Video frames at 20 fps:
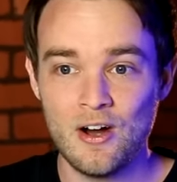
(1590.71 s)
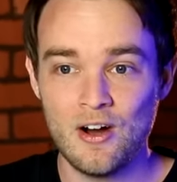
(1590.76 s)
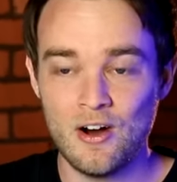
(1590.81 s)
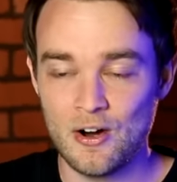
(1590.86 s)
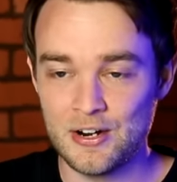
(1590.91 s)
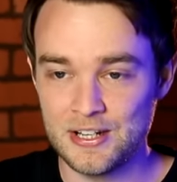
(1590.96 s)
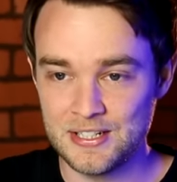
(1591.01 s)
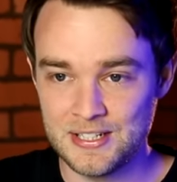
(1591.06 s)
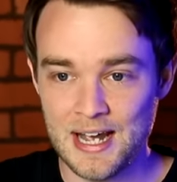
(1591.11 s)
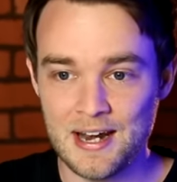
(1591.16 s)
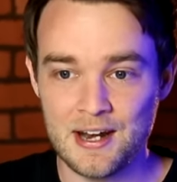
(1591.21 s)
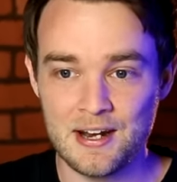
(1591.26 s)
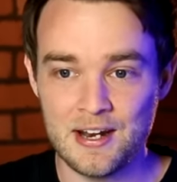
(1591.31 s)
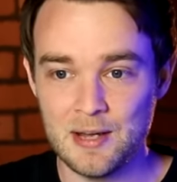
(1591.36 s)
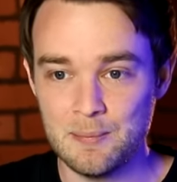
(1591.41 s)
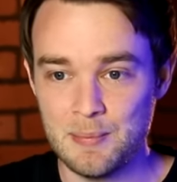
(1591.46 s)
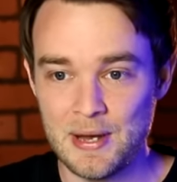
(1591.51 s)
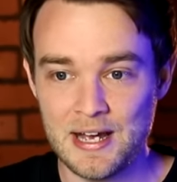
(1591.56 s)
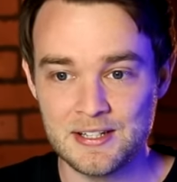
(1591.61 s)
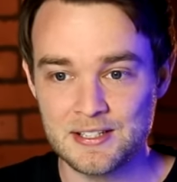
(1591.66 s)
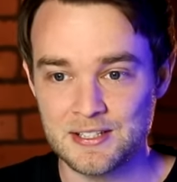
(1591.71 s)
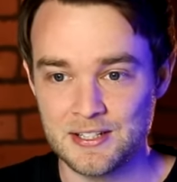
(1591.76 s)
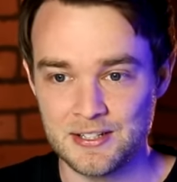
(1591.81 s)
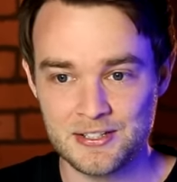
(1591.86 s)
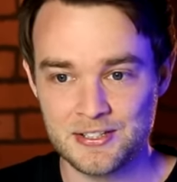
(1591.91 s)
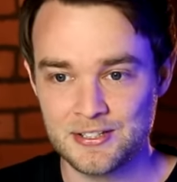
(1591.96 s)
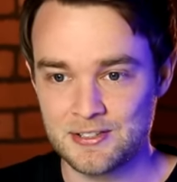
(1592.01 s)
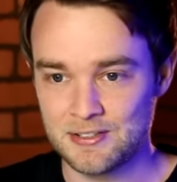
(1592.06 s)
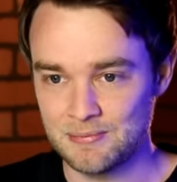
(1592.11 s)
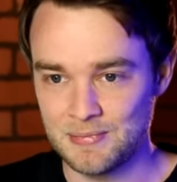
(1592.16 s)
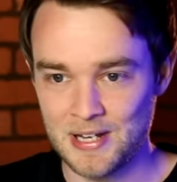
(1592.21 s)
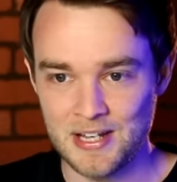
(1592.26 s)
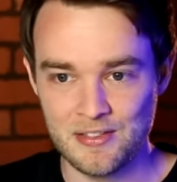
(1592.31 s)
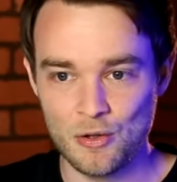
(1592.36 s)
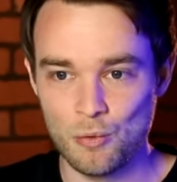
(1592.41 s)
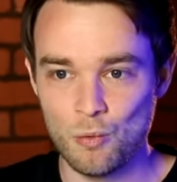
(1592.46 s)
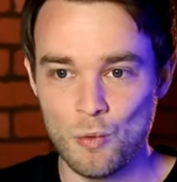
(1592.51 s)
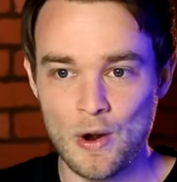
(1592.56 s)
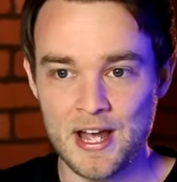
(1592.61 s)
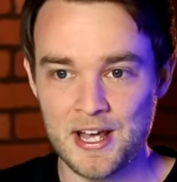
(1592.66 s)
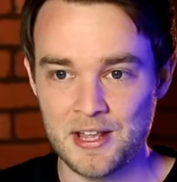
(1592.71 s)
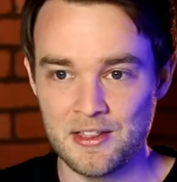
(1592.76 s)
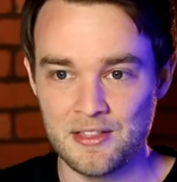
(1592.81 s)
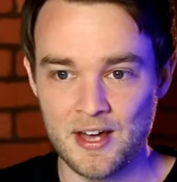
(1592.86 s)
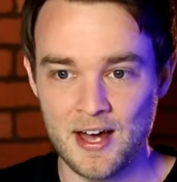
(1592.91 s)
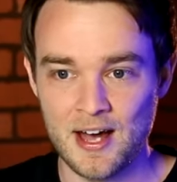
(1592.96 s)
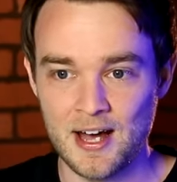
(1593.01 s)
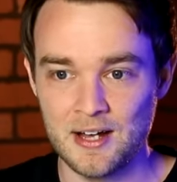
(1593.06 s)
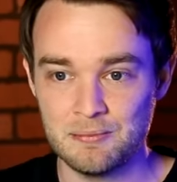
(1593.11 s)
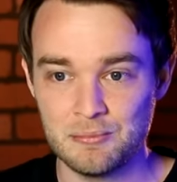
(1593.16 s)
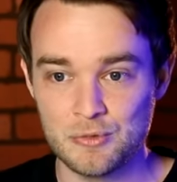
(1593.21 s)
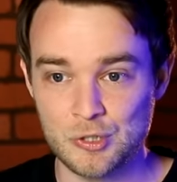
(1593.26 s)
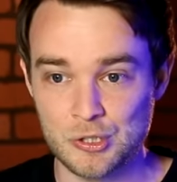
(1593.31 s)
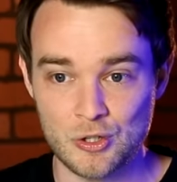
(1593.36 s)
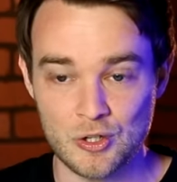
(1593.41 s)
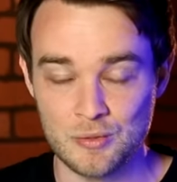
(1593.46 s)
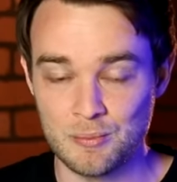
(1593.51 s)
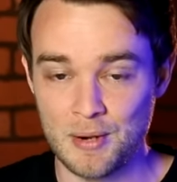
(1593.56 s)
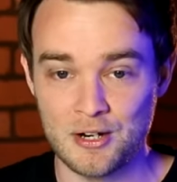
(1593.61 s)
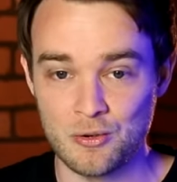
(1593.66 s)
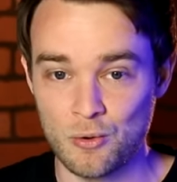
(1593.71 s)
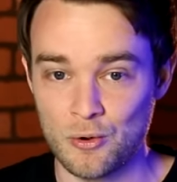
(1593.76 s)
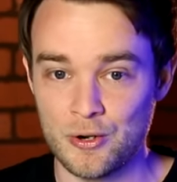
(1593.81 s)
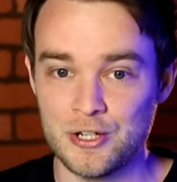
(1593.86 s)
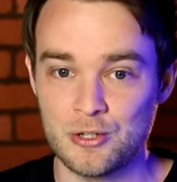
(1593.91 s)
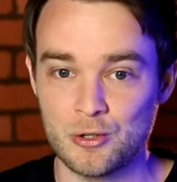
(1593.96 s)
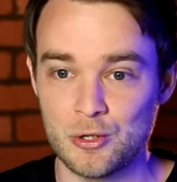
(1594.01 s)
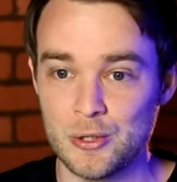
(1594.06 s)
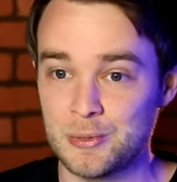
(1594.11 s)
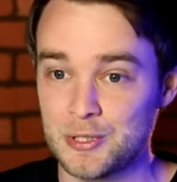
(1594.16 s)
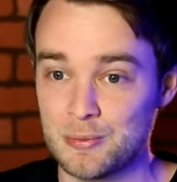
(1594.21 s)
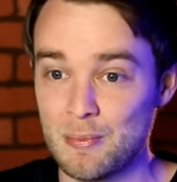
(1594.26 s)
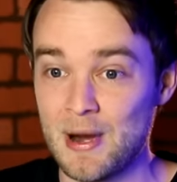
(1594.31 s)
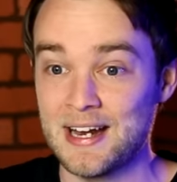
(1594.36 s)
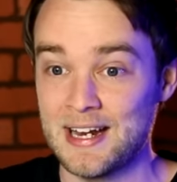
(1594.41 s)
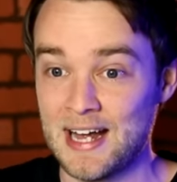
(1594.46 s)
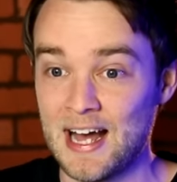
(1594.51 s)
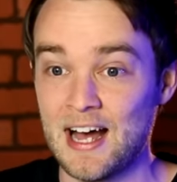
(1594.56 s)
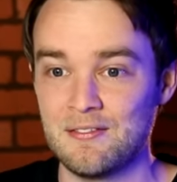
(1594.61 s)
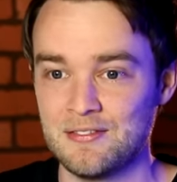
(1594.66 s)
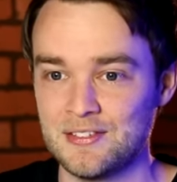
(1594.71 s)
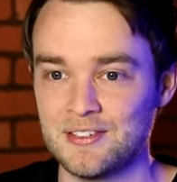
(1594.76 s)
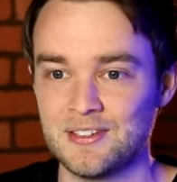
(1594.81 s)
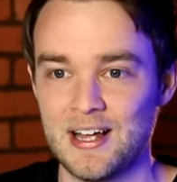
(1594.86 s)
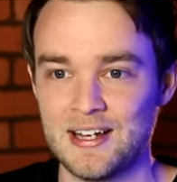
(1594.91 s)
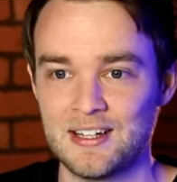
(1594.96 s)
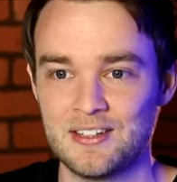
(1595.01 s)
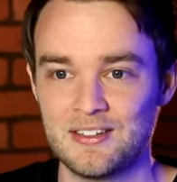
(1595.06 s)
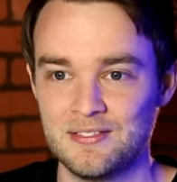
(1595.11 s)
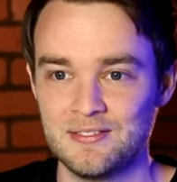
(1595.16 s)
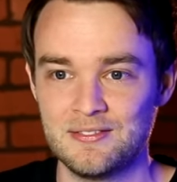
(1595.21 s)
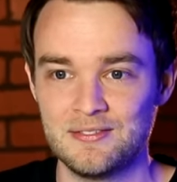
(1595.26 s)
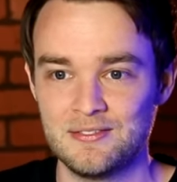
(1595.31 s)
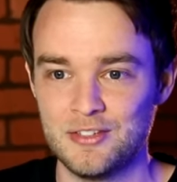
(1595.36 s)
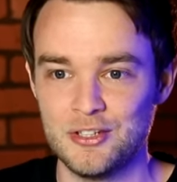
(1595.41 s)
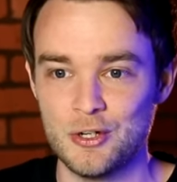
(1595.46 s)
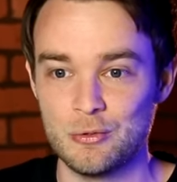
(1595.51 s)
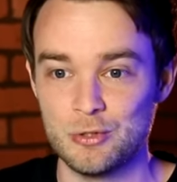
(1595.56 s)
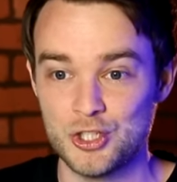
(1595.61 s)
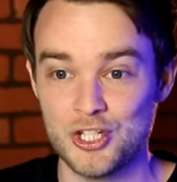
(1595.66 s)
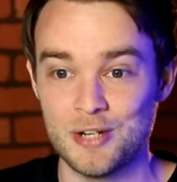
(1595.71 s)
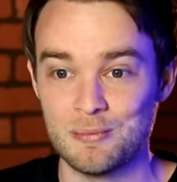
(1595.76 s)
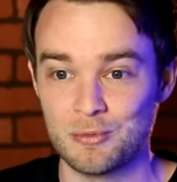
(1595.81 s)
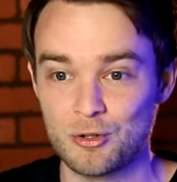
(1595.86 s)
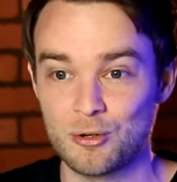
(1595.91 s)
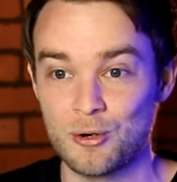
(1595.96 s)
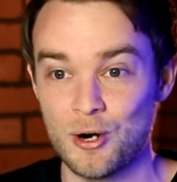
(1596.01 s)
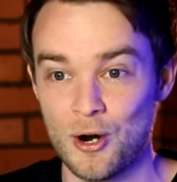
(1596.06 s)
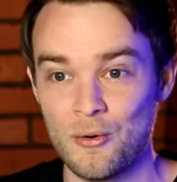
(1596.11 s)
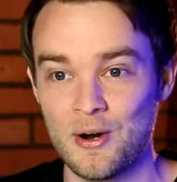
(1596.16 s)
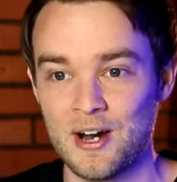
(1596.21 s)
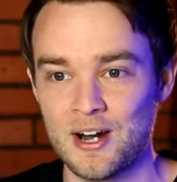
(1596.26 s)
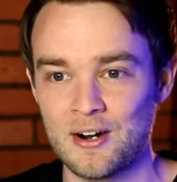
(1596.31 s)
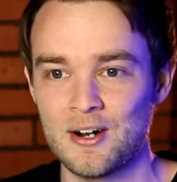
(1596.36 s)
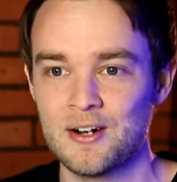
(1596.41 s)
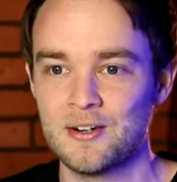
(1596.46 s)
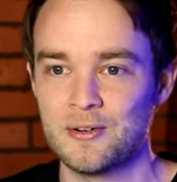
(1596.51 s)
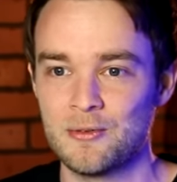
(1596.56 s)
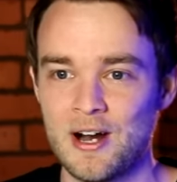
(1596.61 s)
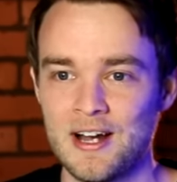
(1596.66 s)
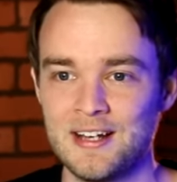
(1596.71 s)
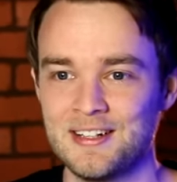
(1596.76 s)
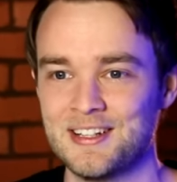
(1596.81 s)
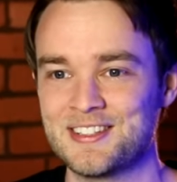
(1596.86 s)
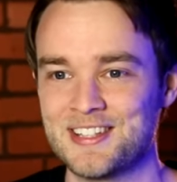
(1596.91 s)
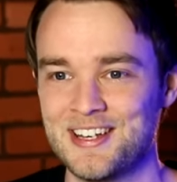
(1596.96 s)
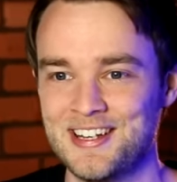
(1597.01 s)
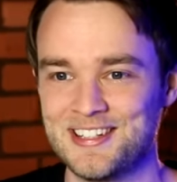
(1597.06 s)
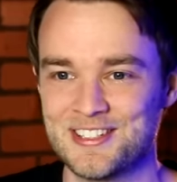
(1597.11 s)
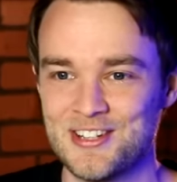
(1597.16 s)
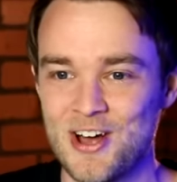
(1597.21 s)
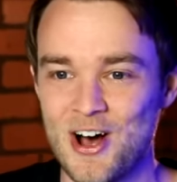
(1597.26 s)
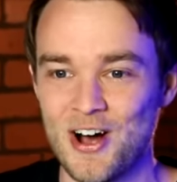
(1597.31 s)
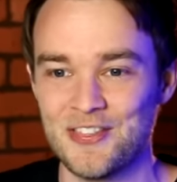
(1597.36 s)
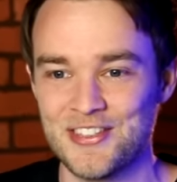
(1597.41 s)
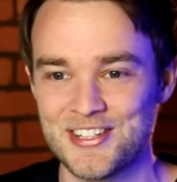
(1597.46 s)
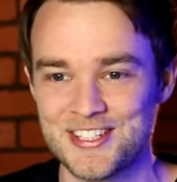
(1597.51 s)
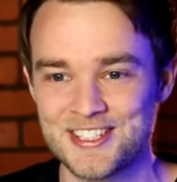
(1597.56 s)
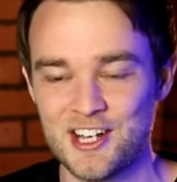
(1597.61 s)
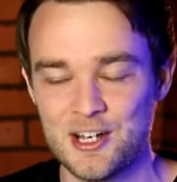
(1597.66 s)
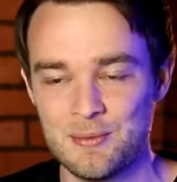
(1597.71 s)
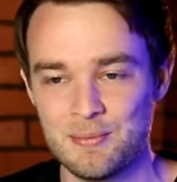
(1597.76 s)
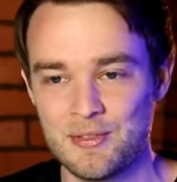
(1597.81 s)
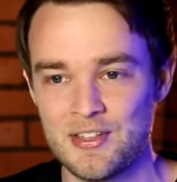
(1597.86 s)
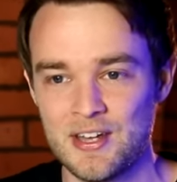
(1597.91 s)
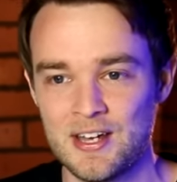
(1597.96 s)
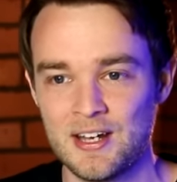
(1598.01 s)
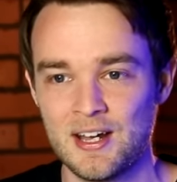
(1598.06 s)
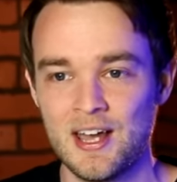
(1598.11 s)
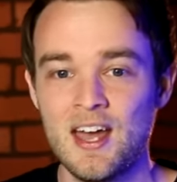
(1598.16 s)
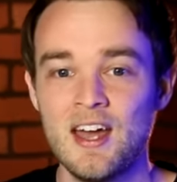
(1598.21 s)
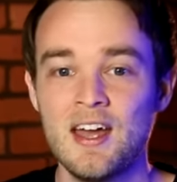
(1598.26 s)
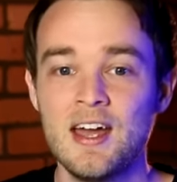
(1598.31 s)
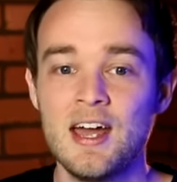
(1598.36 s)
on a day-to-day -day basis in the way that certain minority groups might have in like you know Jim Crow era, right? It's it's not the same thing.